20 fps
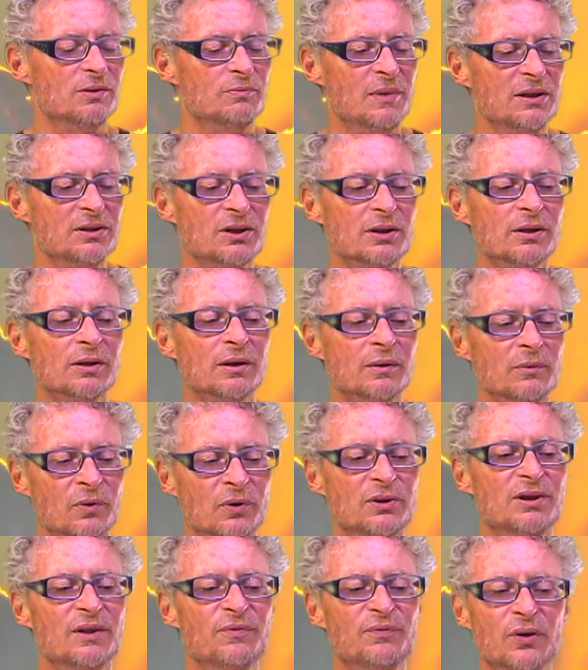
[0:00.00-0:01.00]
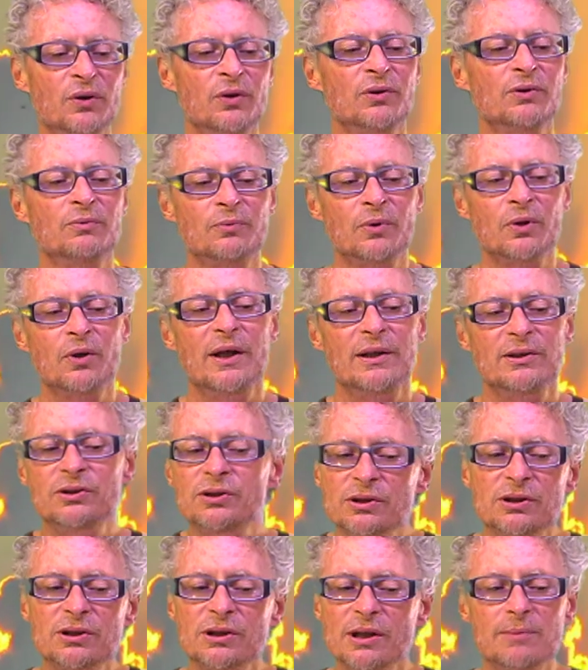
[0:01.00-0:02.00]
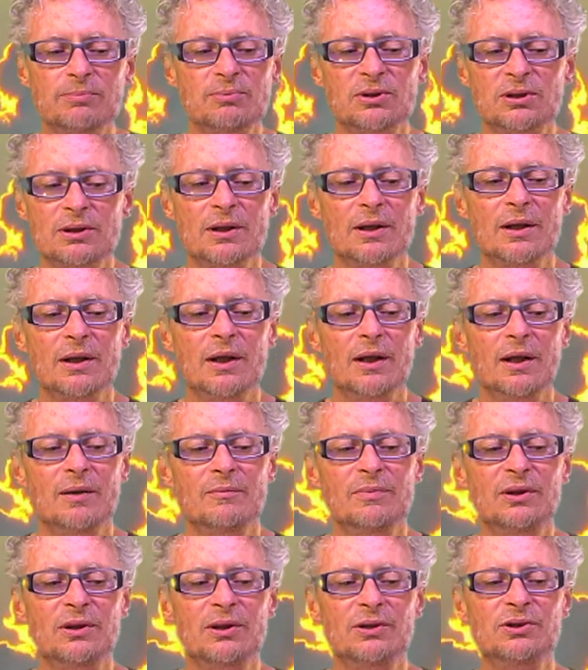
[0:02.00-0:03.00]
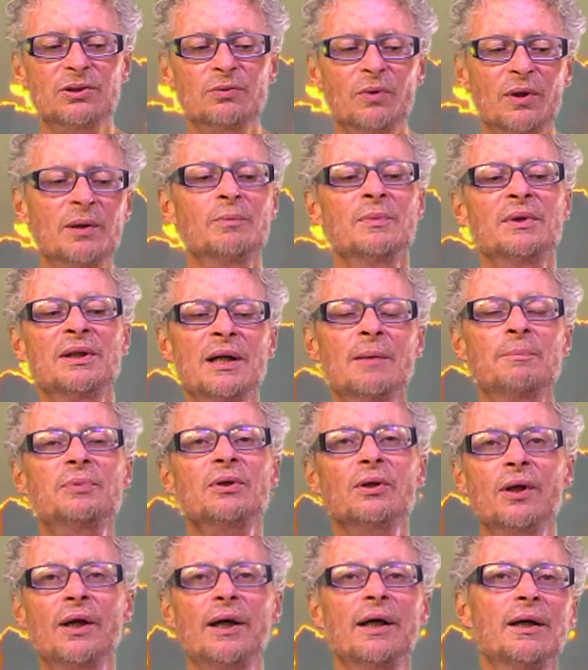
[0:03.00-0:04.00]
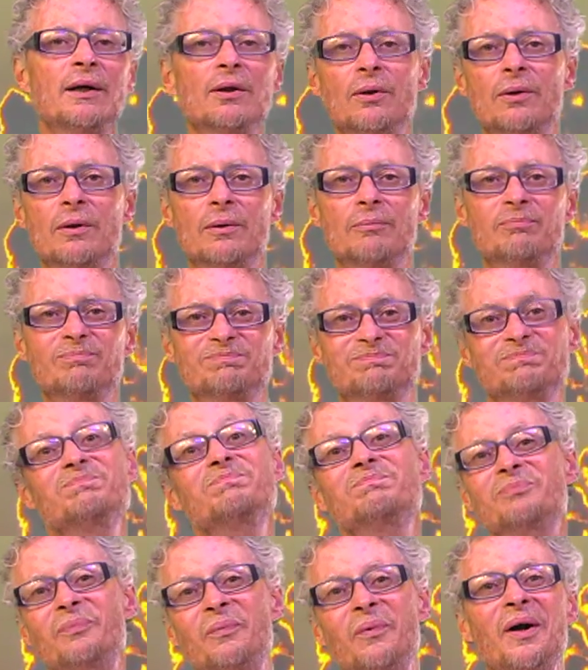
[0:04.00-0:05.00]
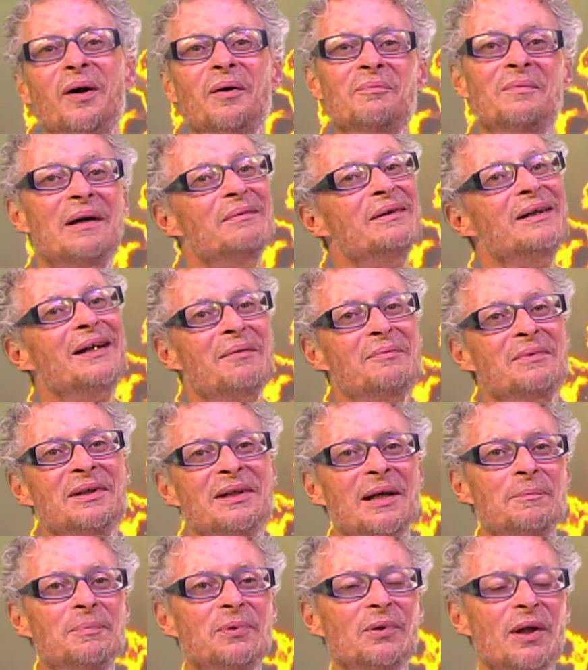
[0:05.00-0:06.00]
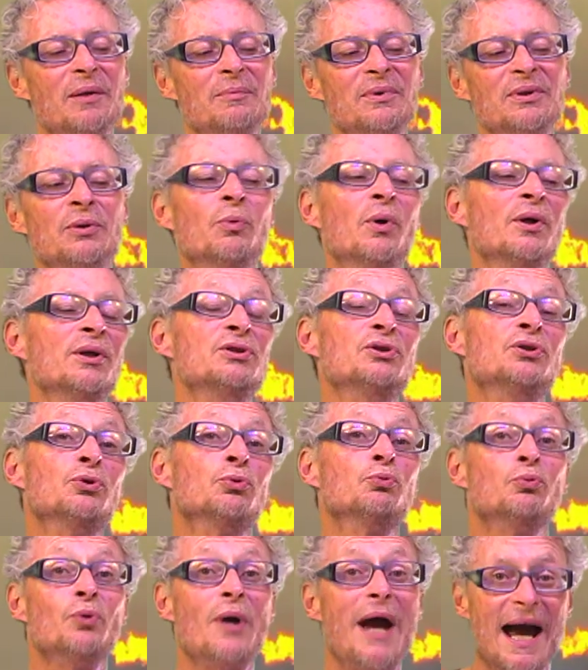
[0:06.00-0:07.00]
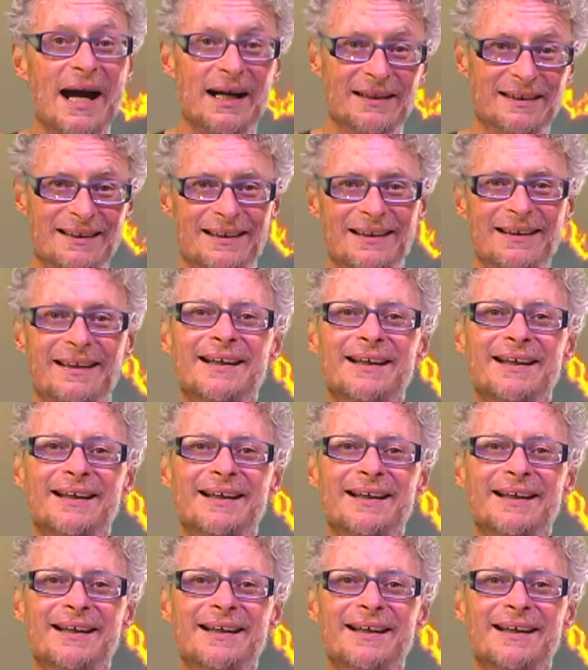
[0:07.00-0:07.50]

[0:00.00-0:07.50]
it makes it a little more difficult in relationships because you want to manipulate, well, maybe not manipulate, but you want to direct.